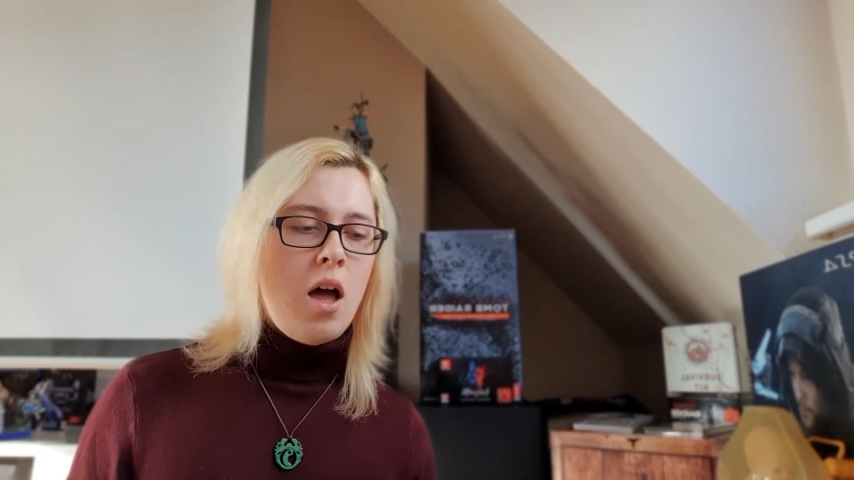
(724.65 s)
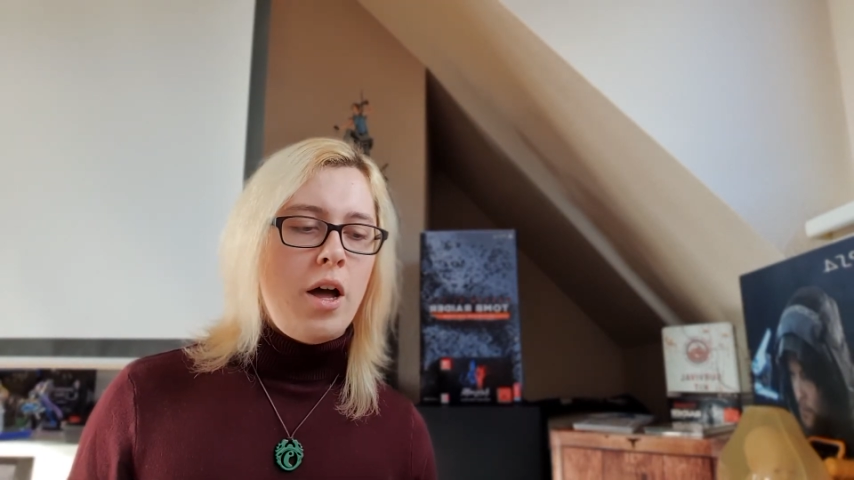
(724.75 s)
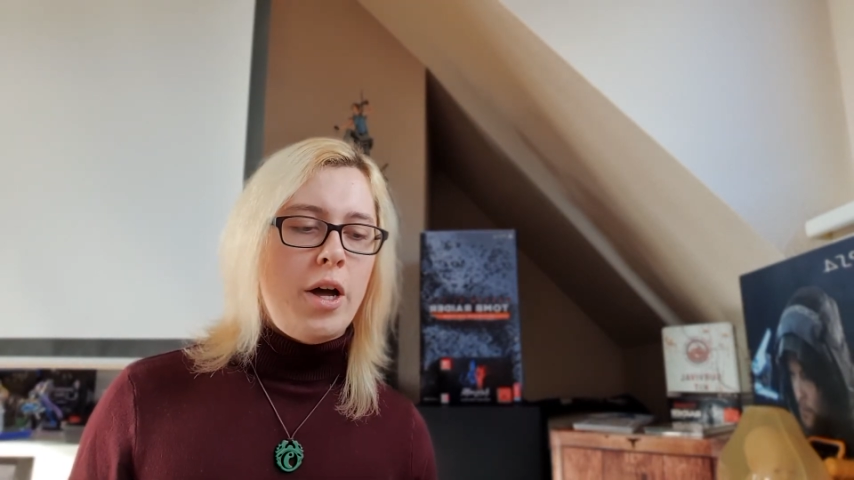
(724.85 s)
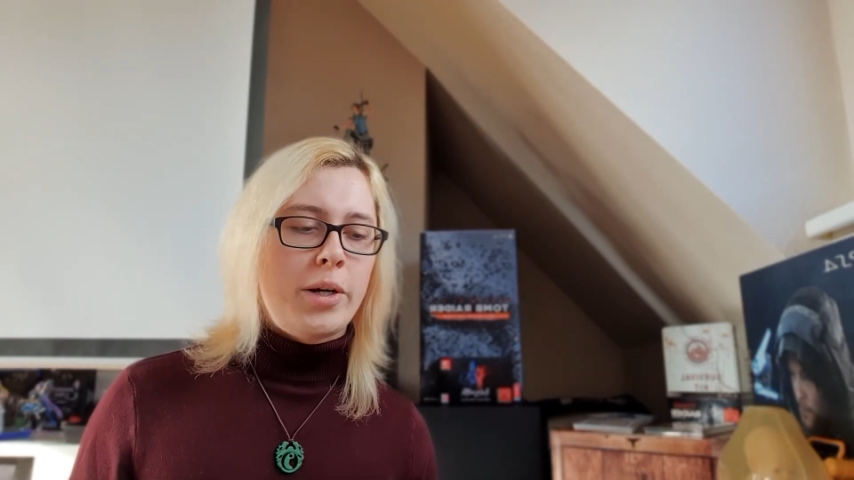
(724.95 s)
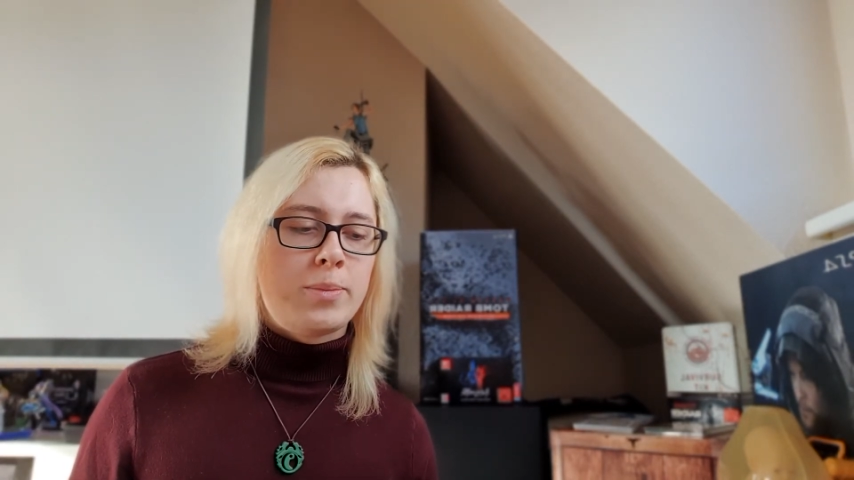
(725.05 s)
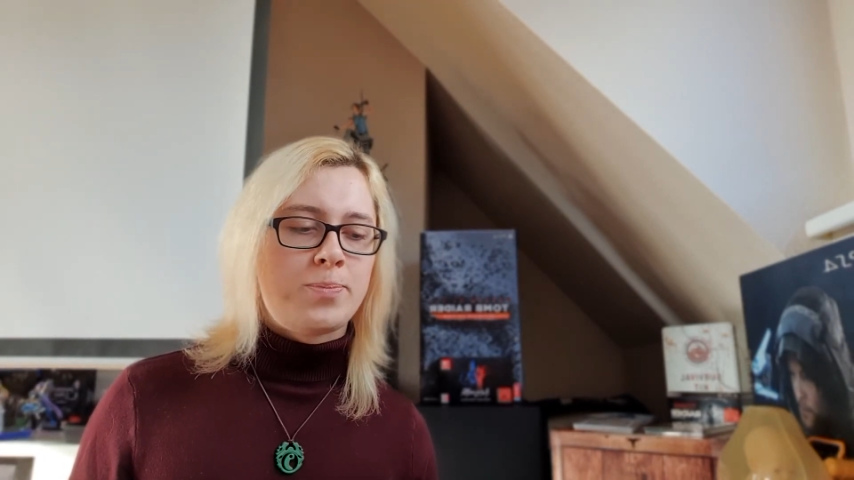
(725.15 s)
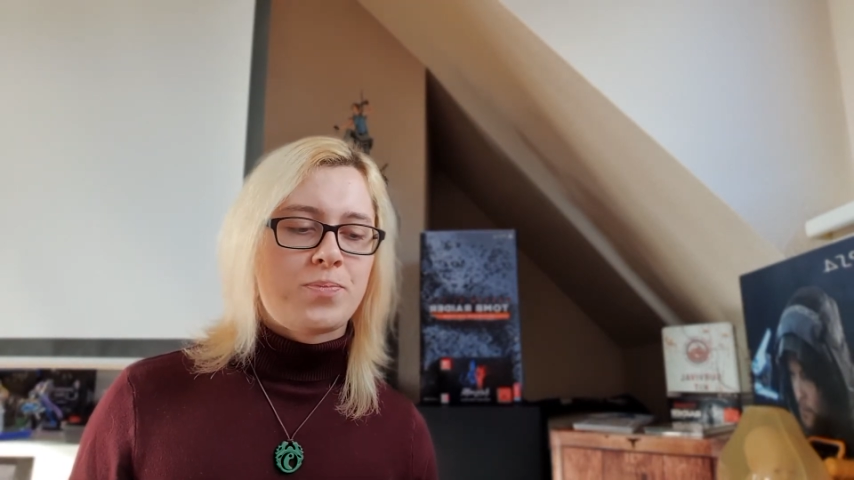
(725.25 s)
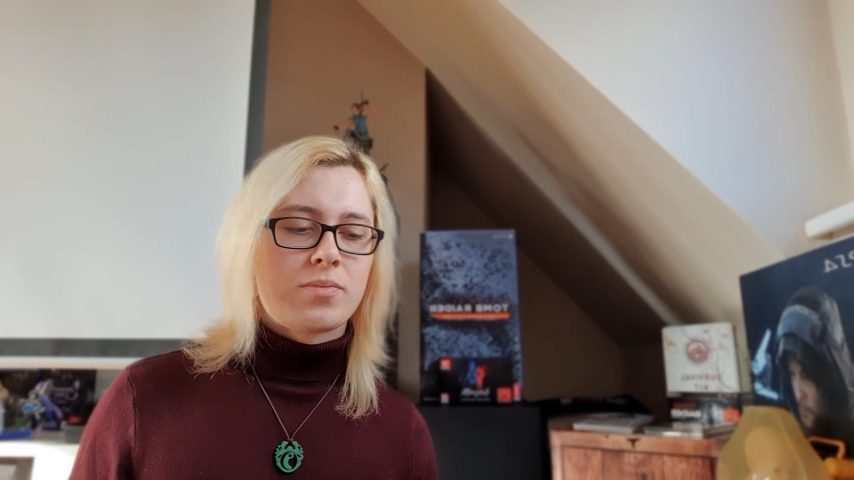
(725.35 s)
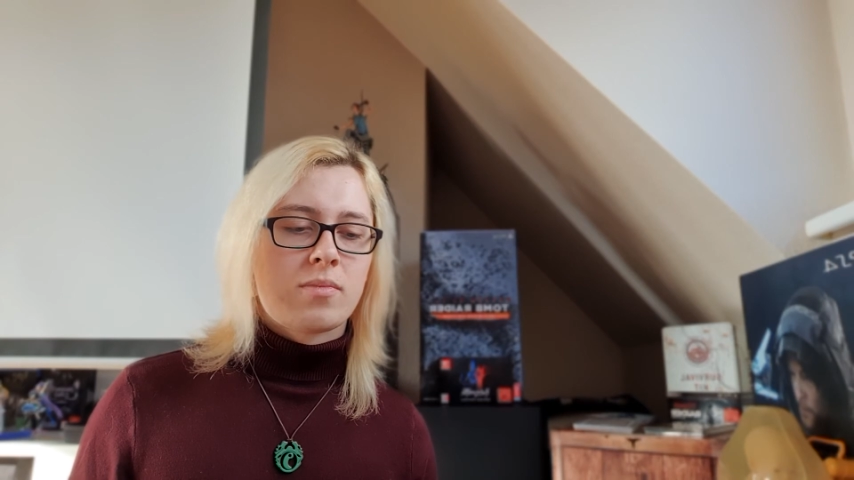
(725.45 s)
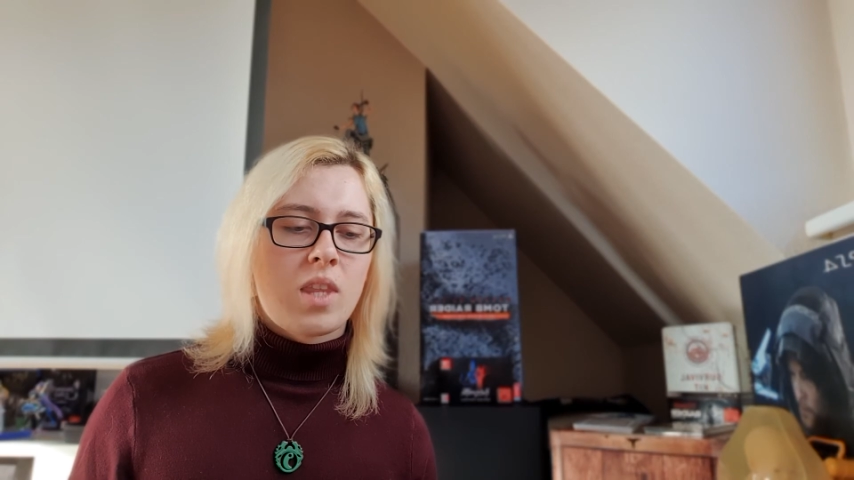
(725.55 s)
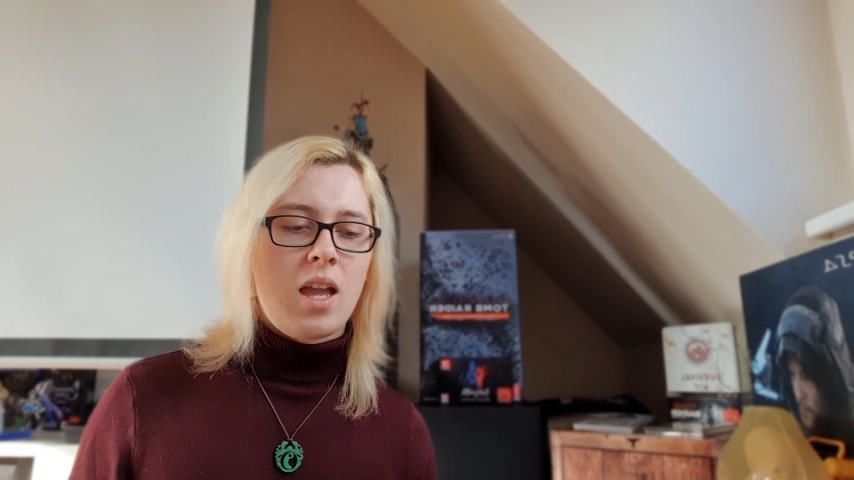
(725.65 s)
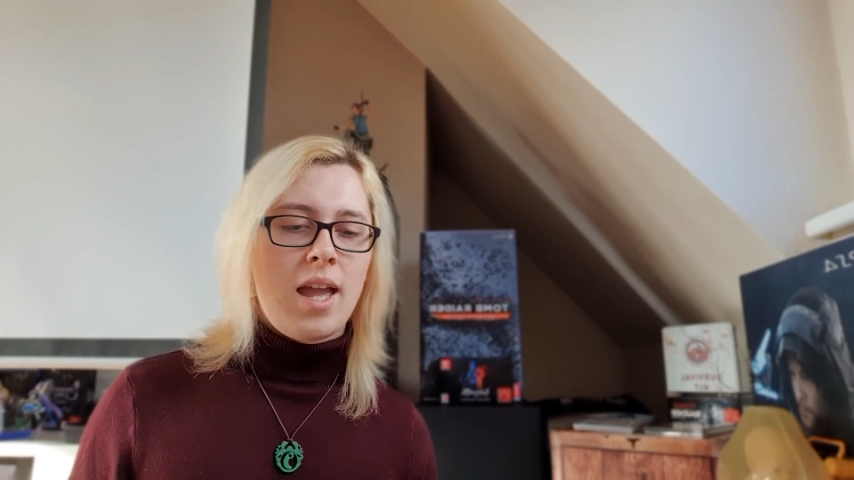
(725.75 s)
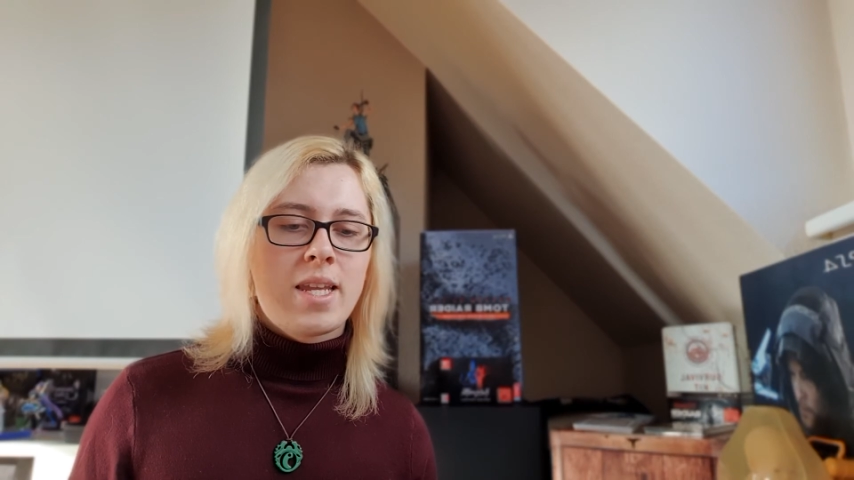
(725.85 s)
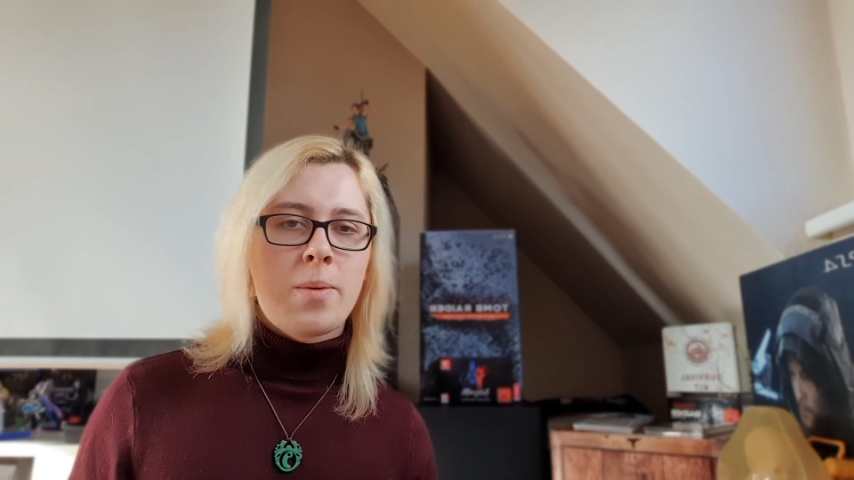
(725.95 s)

um, and he